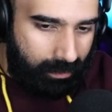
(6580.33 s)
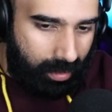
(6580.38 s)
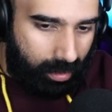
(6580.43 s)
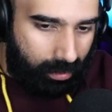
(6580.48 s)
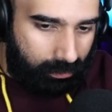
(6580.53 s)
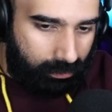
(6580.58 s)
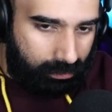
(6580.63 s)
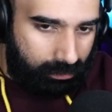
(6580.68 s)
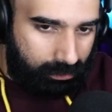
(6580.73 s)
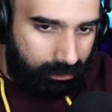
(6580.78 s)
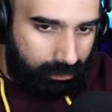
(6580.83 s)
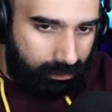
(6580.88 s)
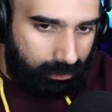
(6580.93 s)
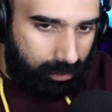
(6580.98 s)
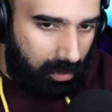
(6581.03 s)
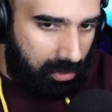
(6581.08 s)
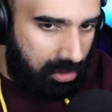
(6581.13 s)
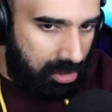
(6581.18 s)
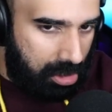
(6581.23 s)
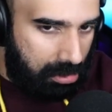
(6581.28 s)
though. So
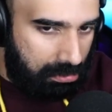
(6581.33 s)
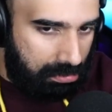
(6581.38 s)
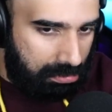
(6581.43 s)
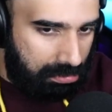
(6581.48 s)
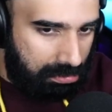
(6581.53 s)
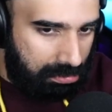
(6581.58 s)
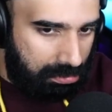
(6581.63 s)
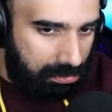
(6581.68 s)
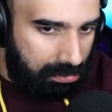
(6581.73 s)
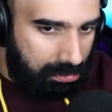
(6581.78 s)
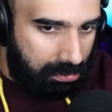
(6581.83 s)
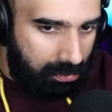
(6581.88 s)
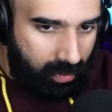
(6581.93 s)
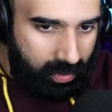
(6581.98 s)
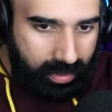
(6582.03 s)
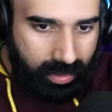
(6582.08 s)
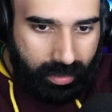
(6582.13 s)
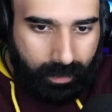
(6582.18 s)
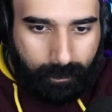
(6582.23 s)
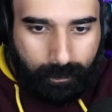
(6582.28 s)
we'll see.
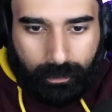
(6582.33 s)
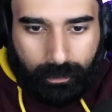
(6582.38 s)
We'll see.